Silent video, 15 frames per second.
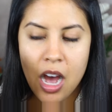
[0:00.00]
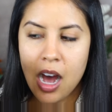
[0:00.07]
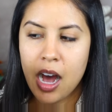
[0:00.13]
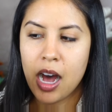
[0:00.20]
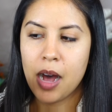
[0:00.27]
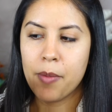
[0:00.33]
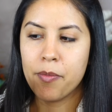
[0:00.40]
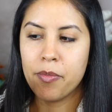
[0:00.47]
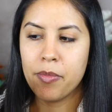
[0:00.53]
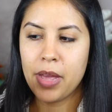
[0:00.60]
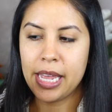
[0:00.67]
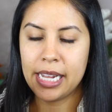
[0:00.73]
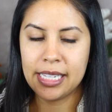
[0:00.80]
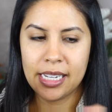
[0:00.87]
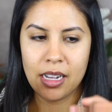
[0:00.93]
And
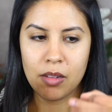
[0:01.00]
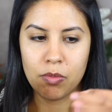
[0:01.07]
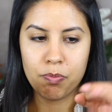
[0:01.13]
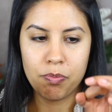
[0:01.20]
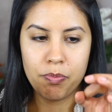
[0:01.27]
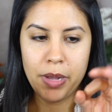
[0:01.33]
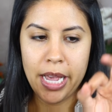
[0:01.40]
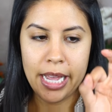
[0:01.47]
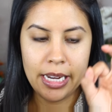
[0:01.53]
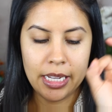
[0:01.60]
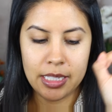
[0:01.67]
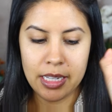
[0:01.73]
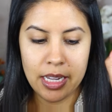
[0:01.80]
it's like a penny.